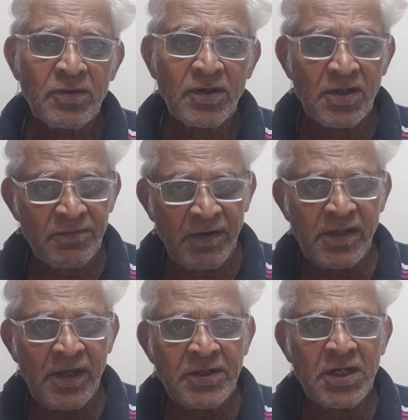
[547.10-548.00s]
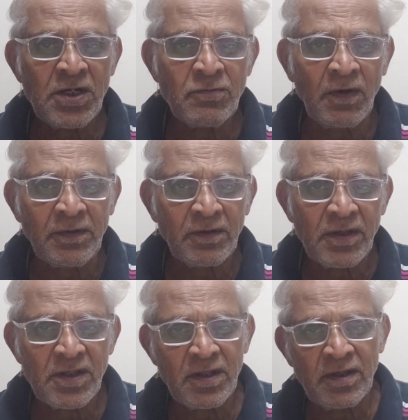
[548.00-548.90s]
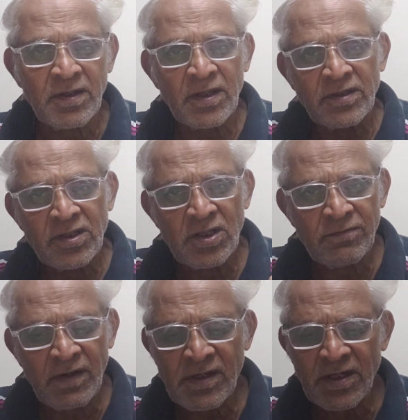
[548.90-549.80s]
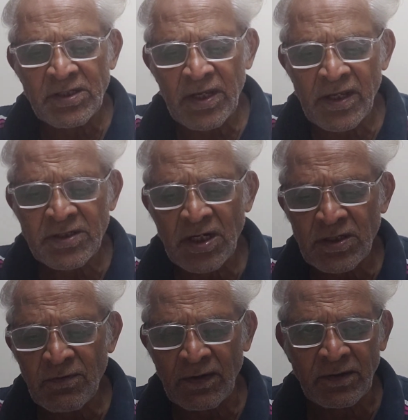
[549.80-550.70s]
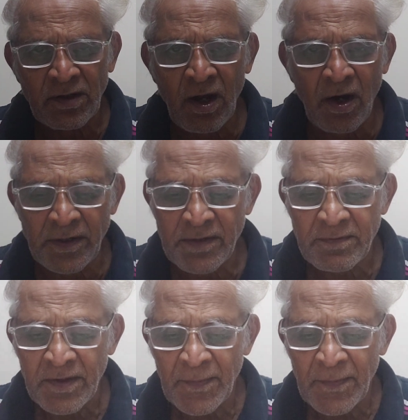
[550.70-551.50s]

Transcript: It is a very ancient one. He is a very ancient one, God.